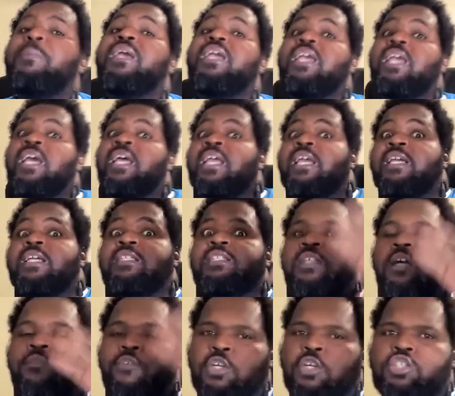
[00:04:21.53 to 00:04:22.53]
the
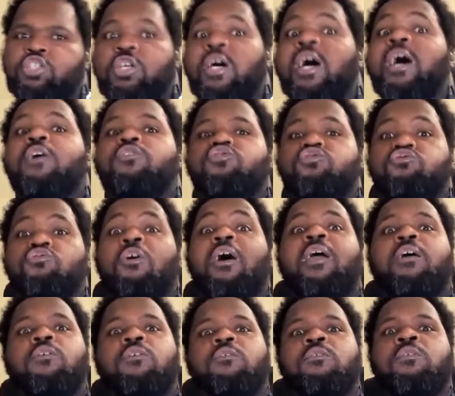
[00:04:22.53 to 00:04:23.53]
beginnings of her
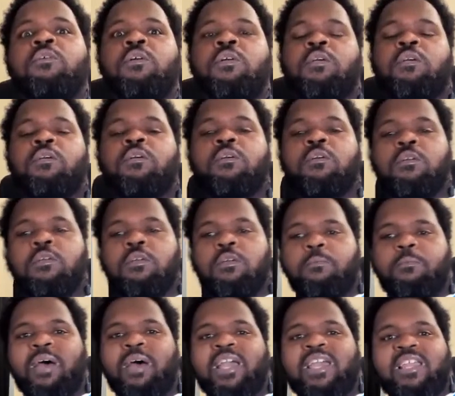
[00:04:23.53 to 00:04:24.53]
trial
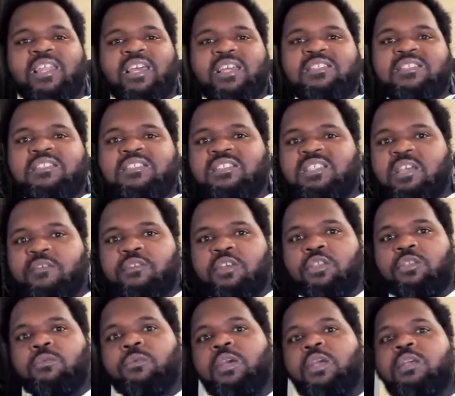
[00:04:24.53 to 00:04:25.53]
back in
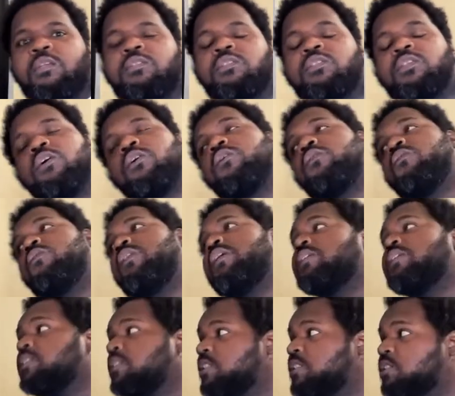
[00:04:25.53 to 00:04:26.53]
1973. So
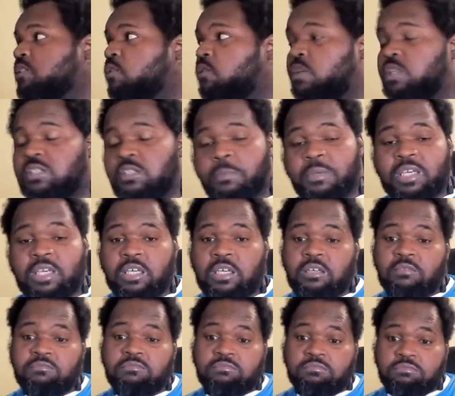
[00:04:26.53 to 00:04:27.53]
this is going to
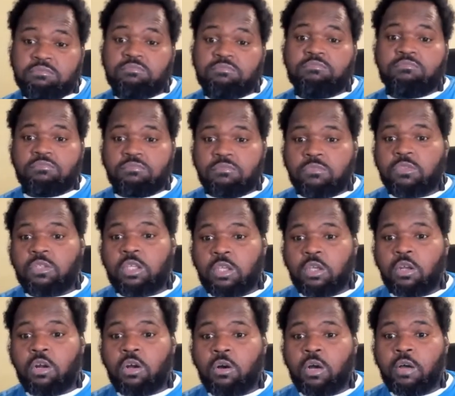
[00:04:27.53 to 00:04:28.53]
be, you
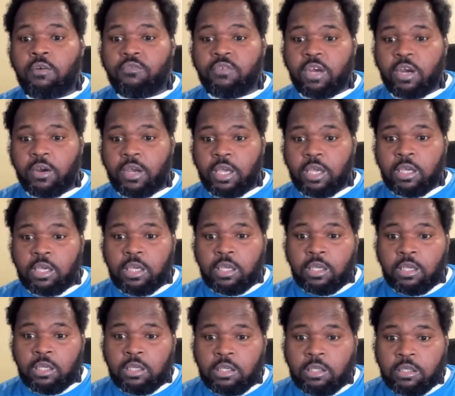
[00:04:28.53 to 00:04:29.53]
know, a
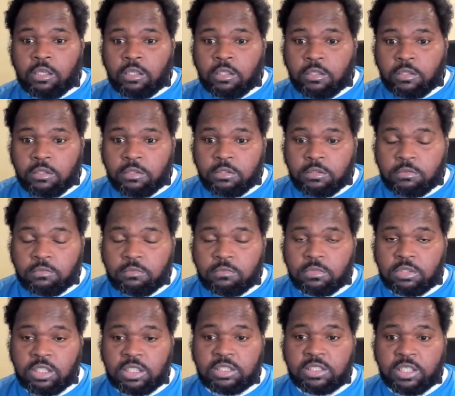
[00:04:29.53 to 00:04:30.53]
very
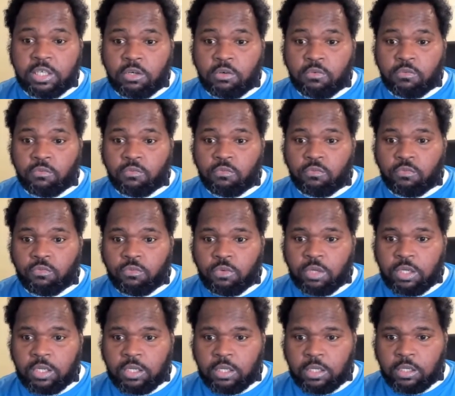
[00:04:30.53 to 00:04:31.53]
detailed
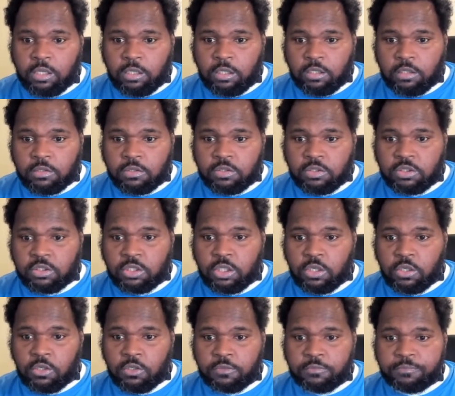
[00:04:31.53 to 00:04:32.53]
reading.
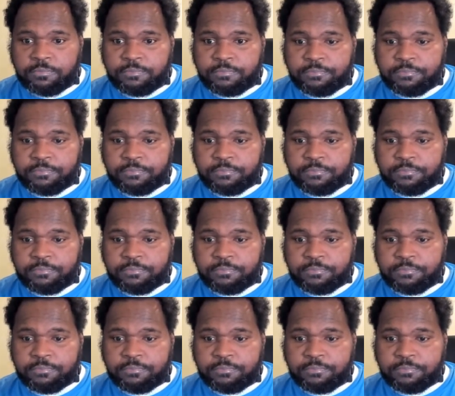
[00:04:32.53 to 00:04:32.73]
So